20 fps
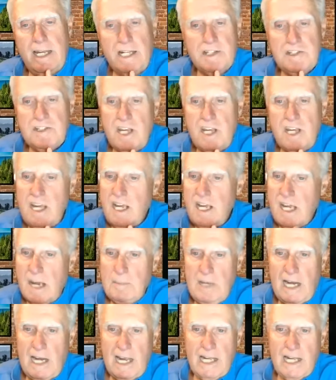can see
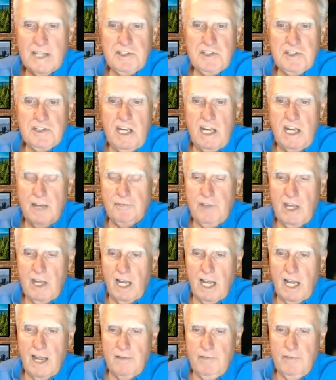if the
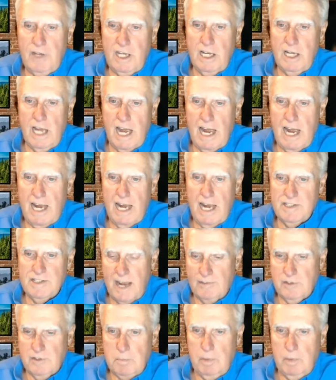LIV guys
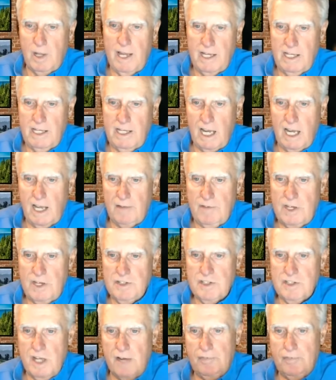have to play in the
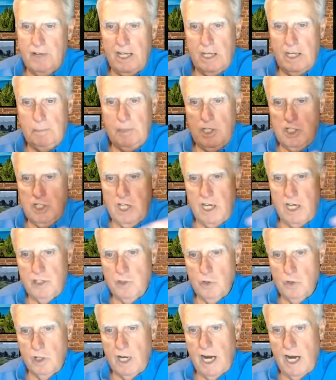LIV stuff and the PGA
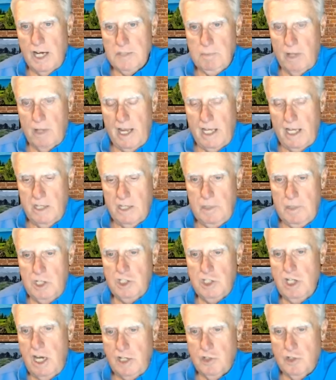Tour guys play in the
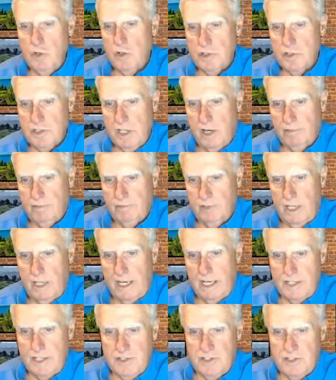PGA Tour stuff.
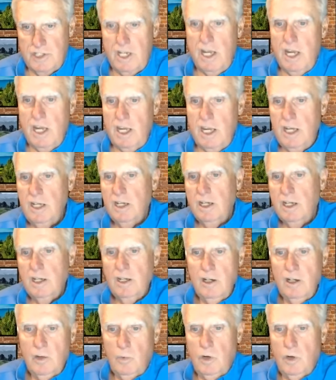I can see
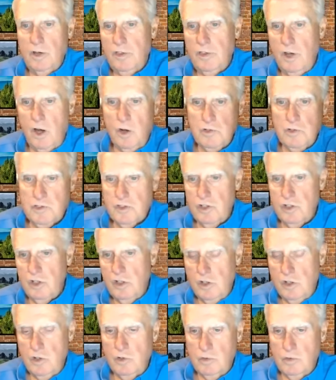where those
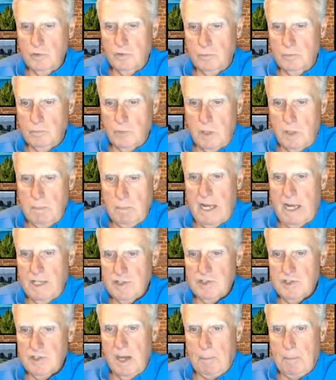two
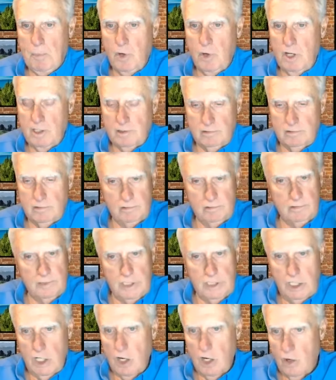remain separate,
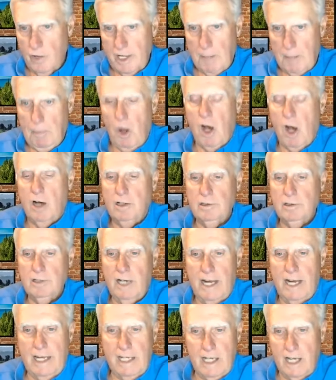you know, and apart.
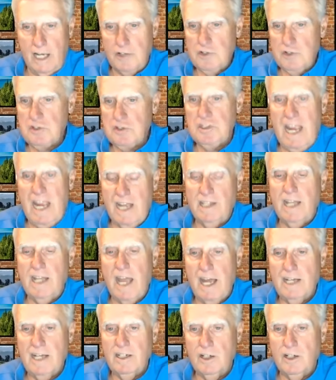I can understand
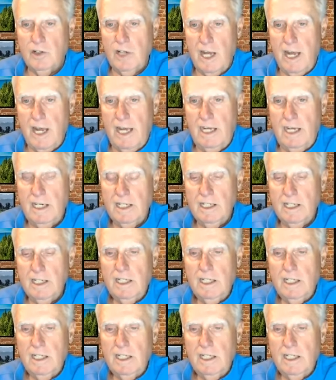that, okay?